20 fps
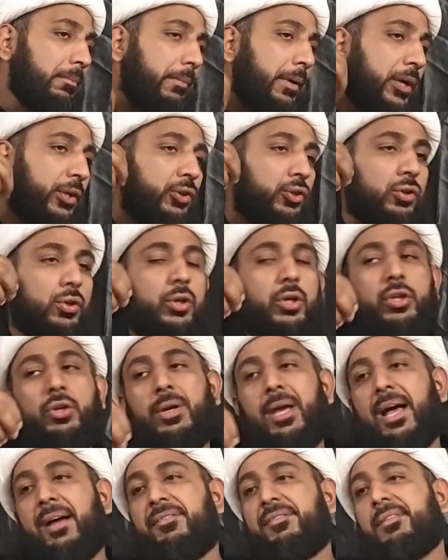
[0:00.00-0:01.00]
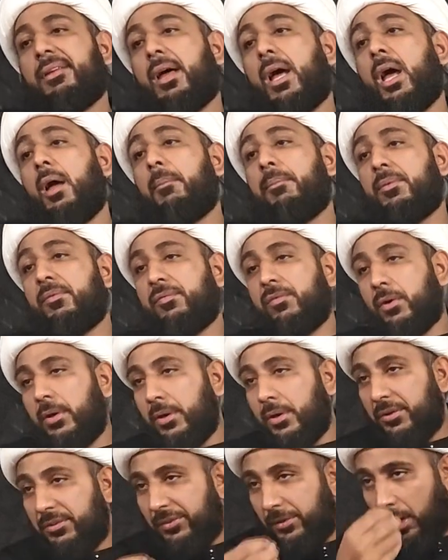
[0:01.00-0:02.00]
make sure you have time for
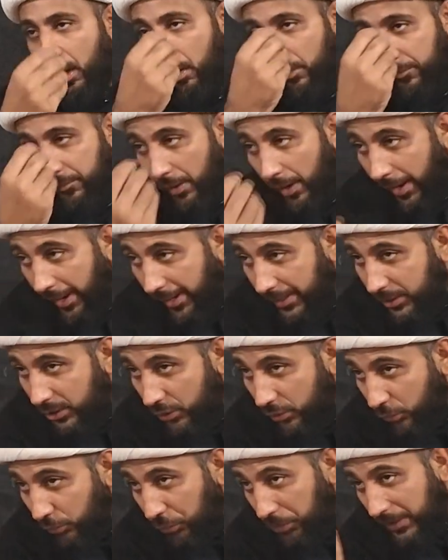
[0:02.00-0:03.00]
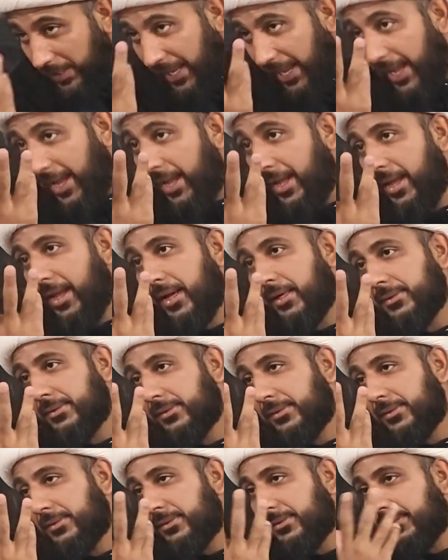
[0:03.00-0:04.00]
yourself and you relax.